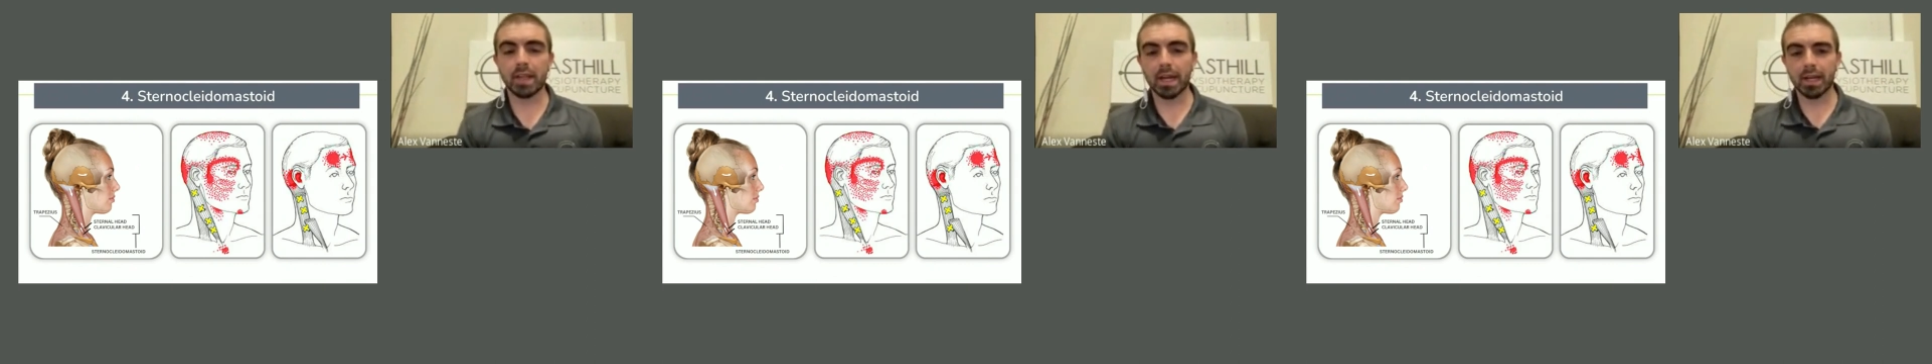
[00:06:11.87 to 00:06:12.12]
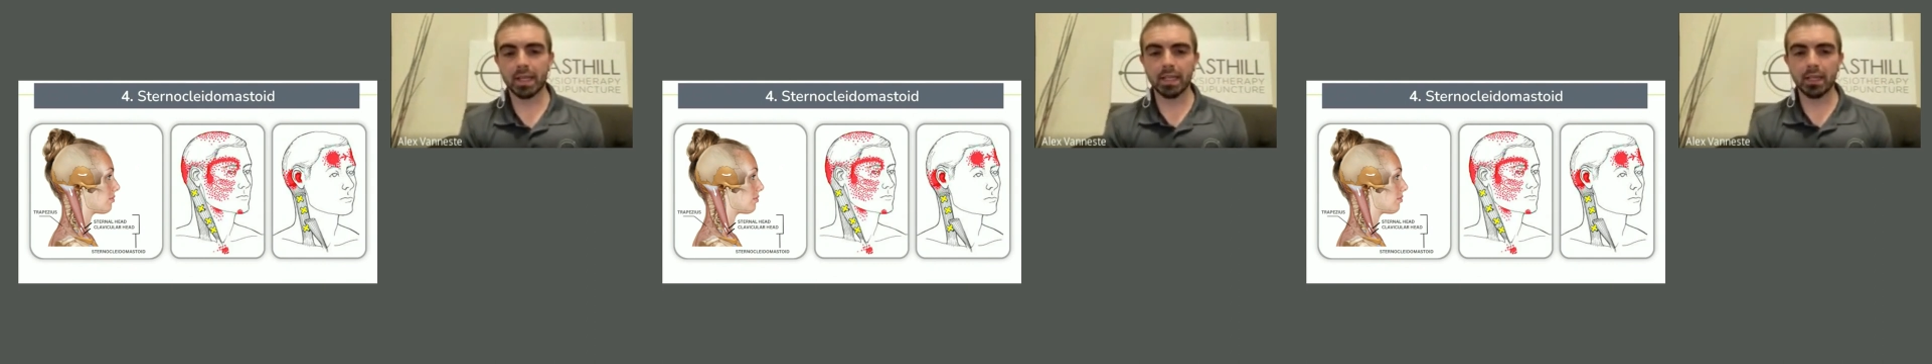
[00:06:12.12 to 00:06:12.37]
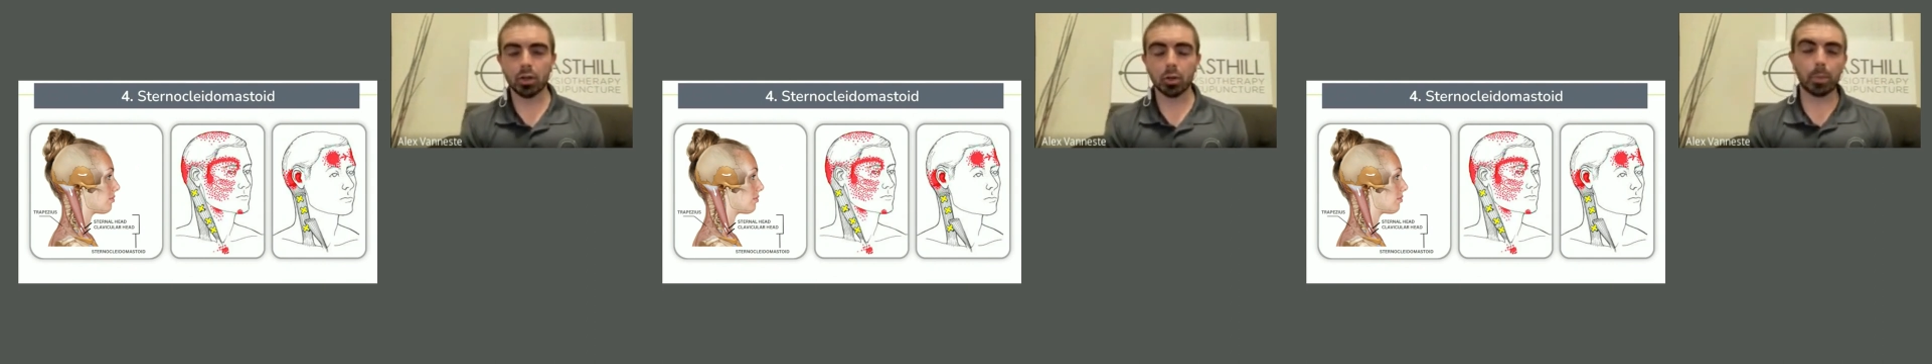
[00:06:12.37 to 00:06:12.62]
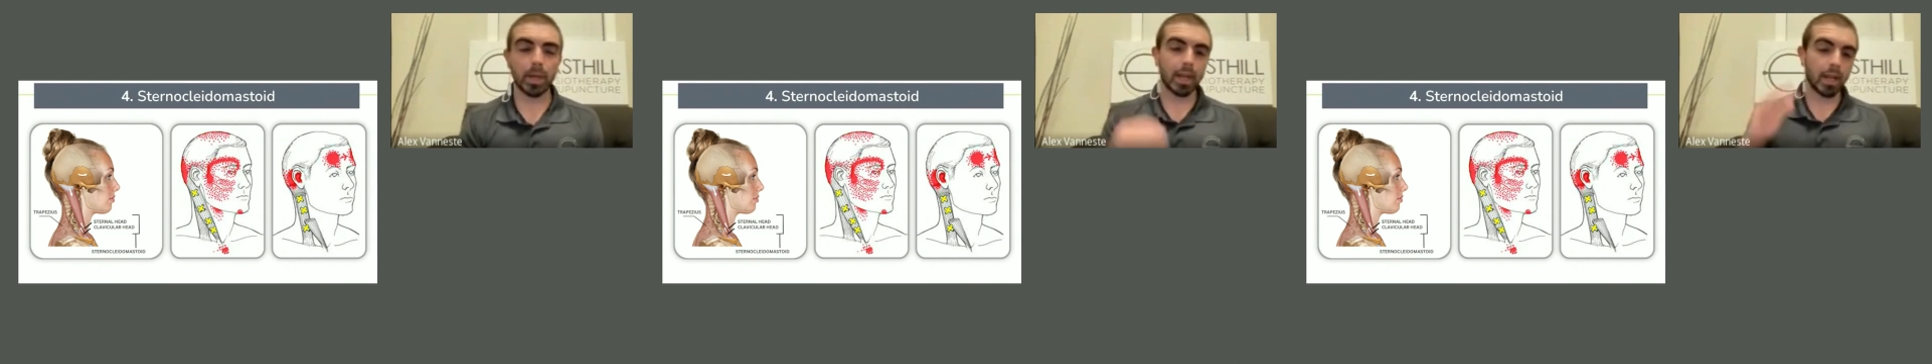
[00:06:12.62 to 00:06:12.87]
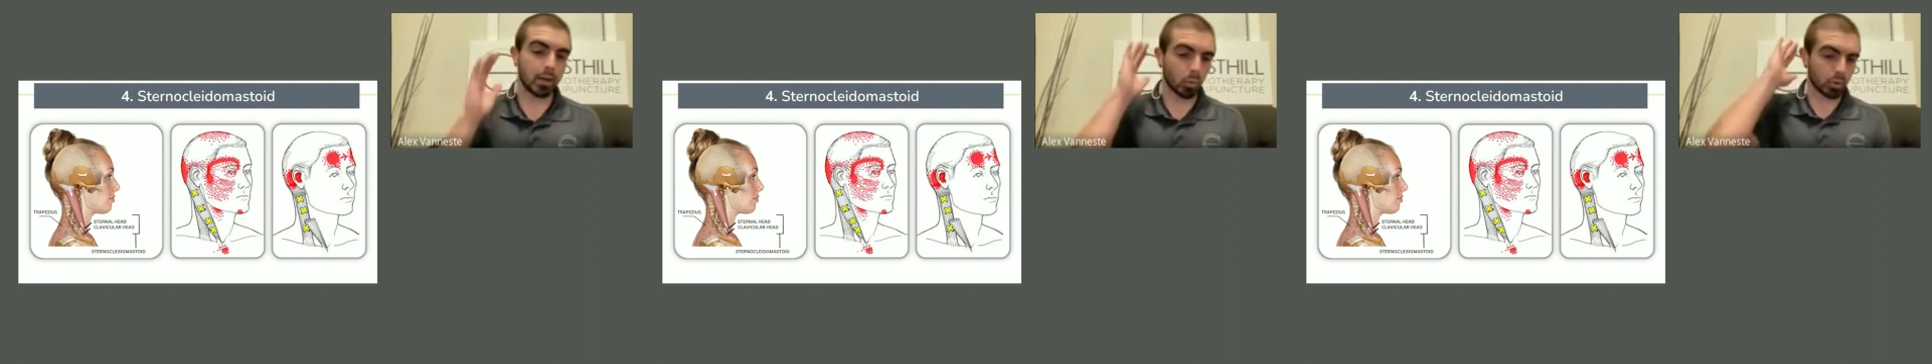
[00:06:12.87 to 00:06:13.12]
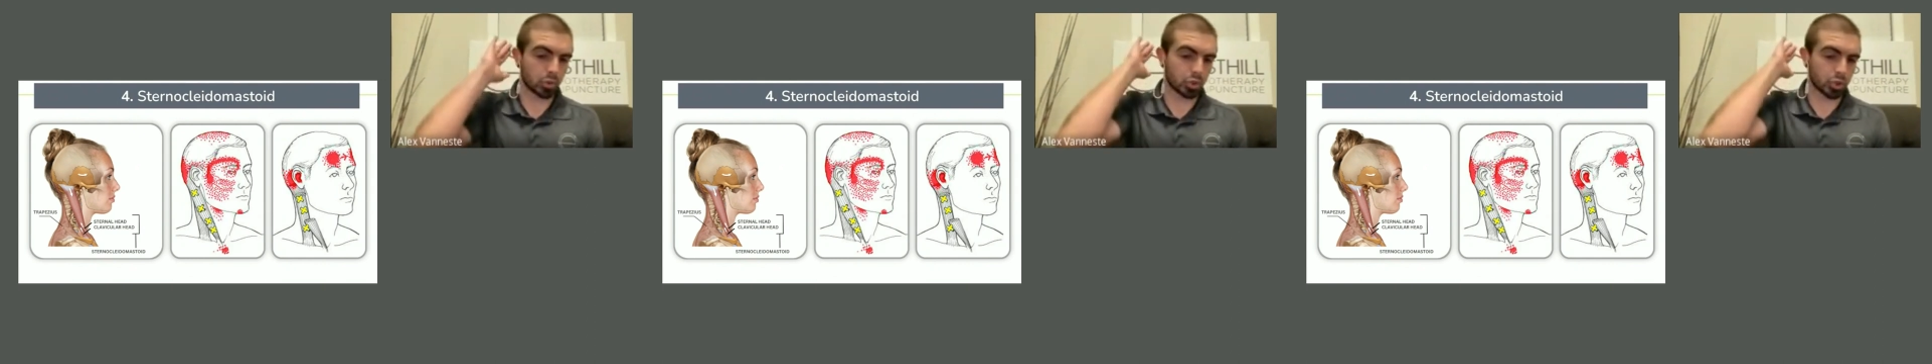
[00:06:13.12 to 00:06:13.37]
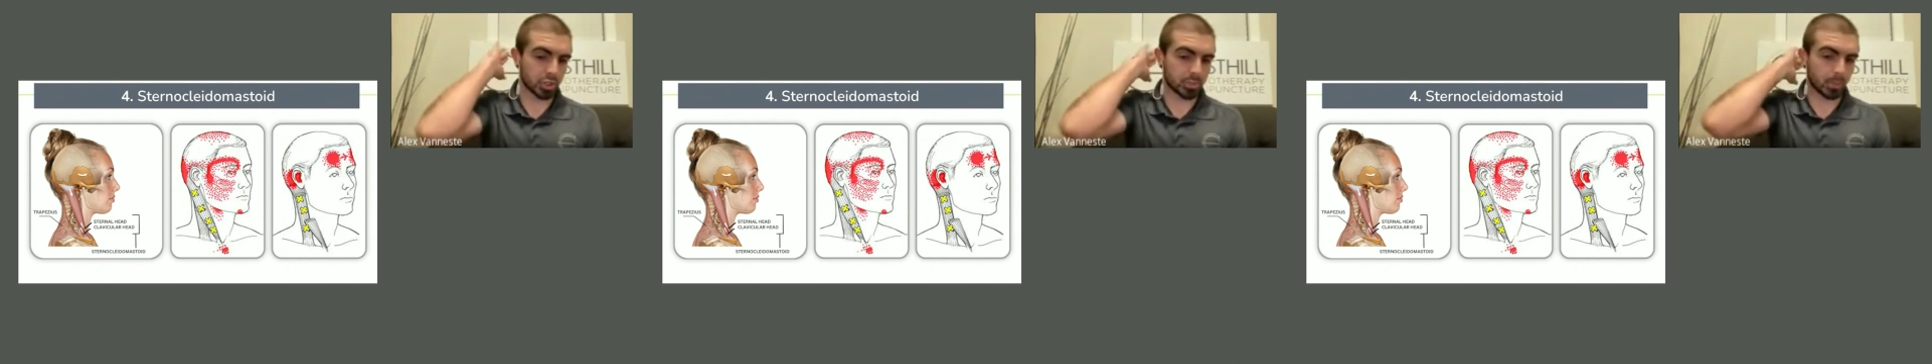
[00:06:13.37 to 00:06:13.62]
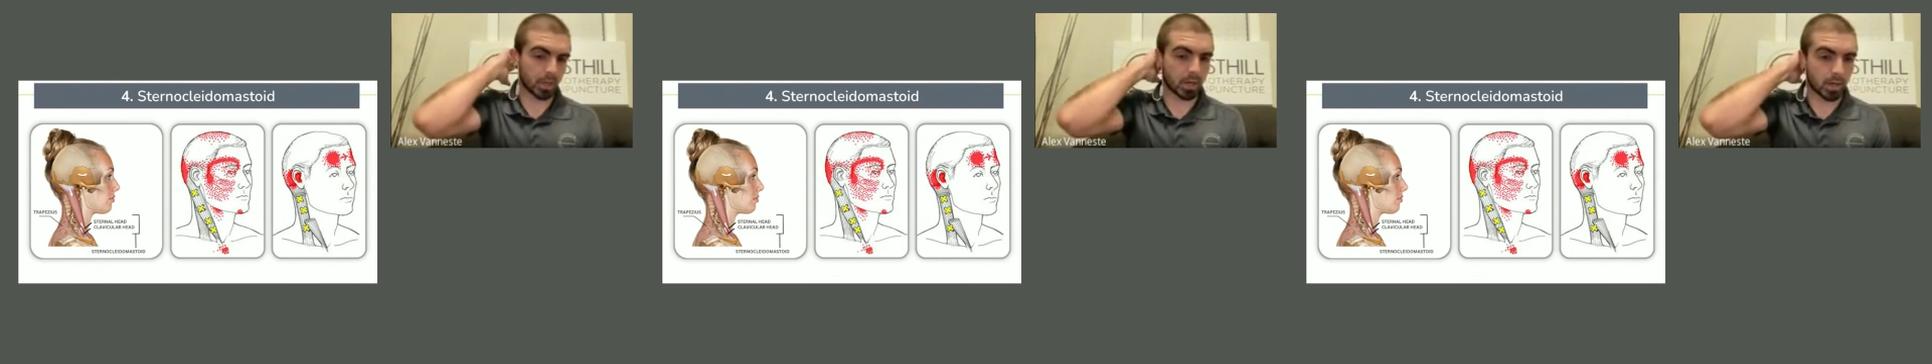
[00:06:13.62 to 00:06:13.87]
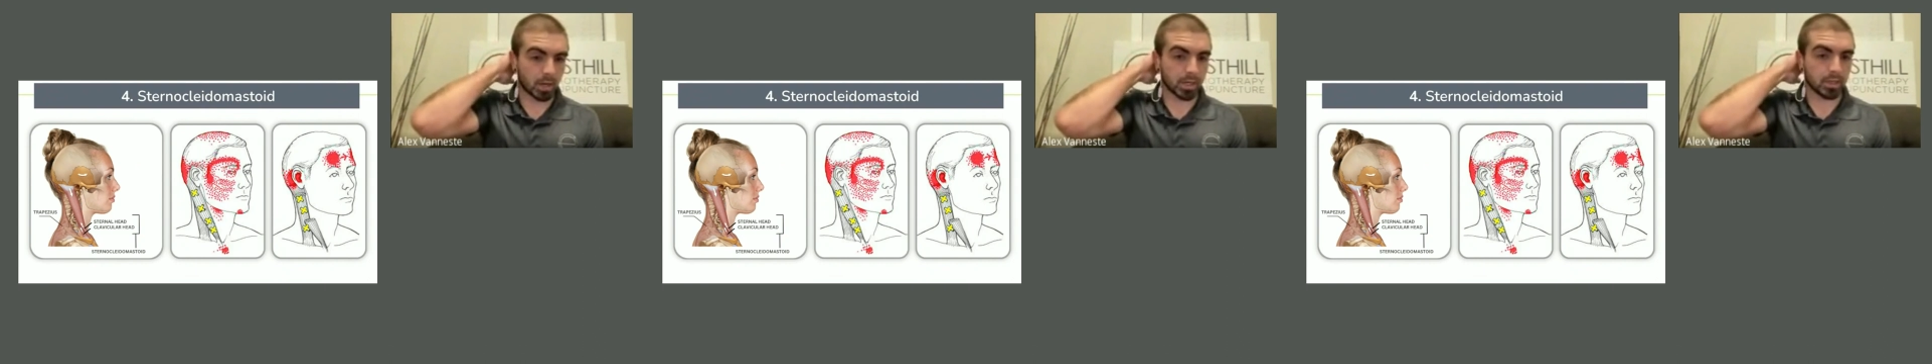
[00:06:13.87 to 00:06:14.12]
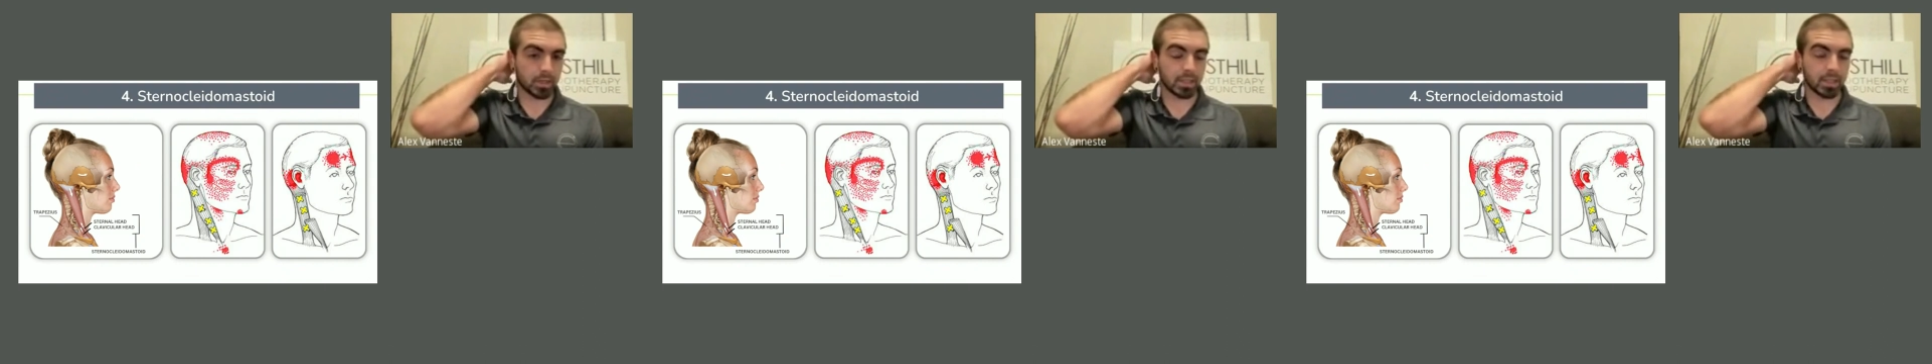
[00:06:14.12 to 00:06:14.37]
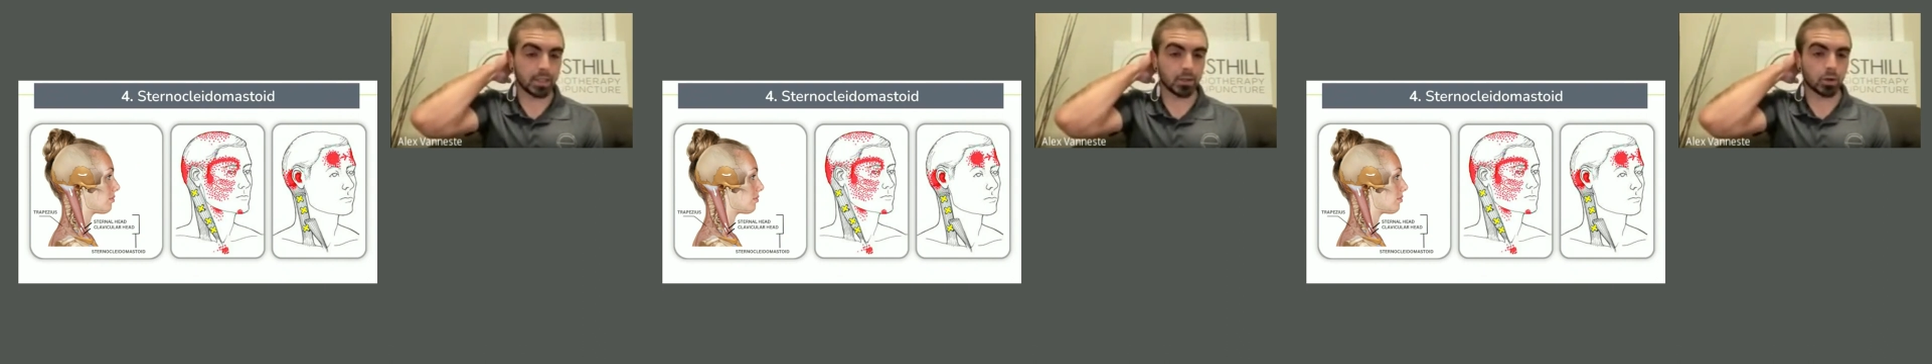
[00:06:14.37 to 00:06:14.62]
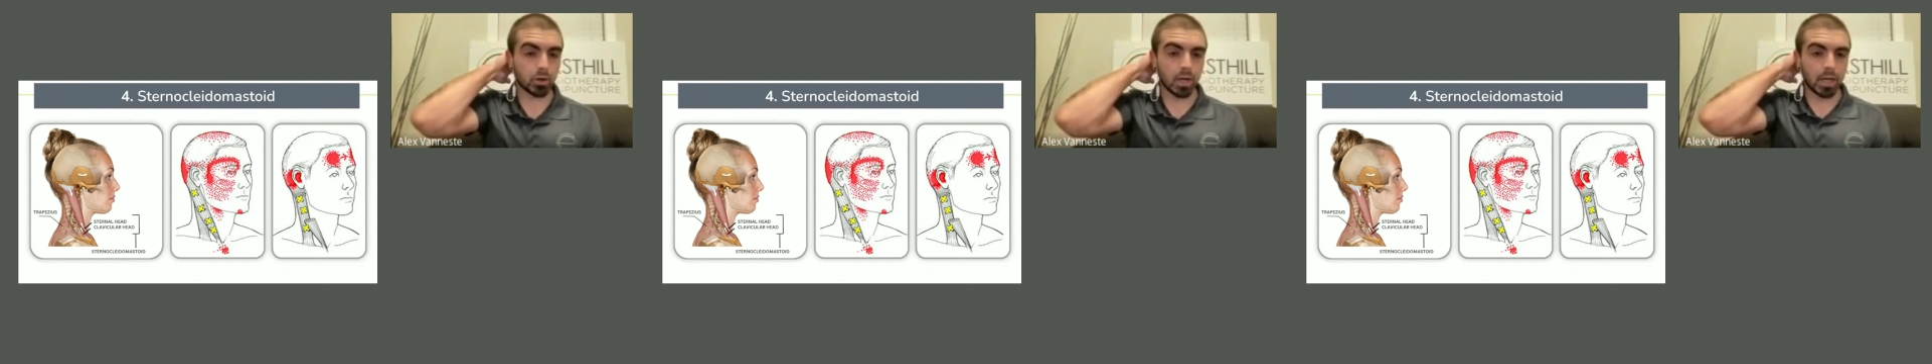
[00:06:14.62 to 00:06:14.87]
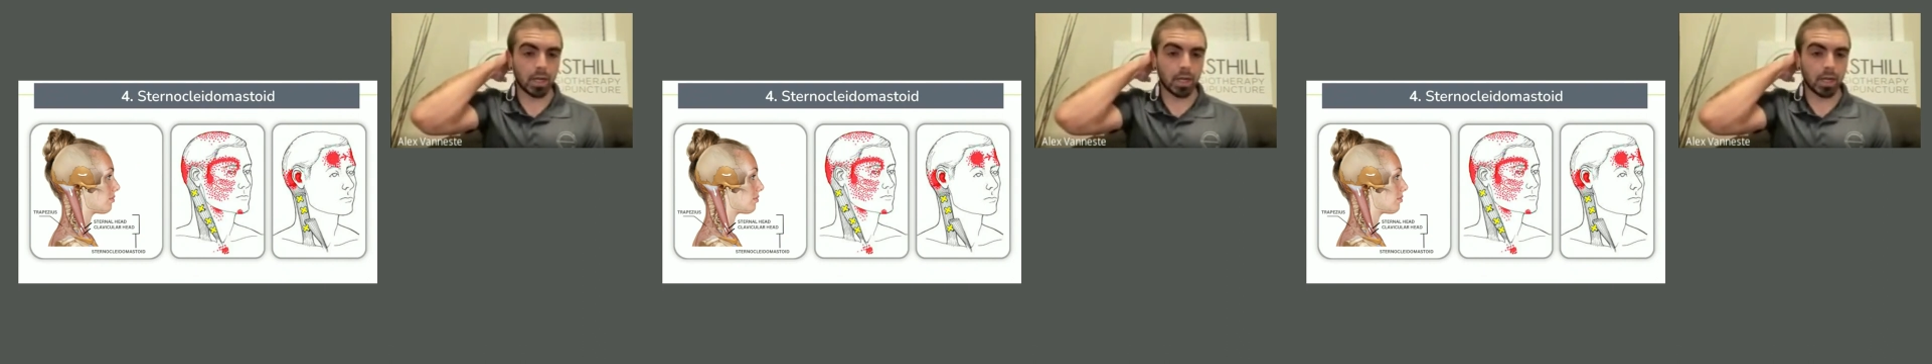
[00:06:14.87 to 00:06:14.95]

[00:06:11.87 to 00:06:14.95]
that ear pain or just behind the ear,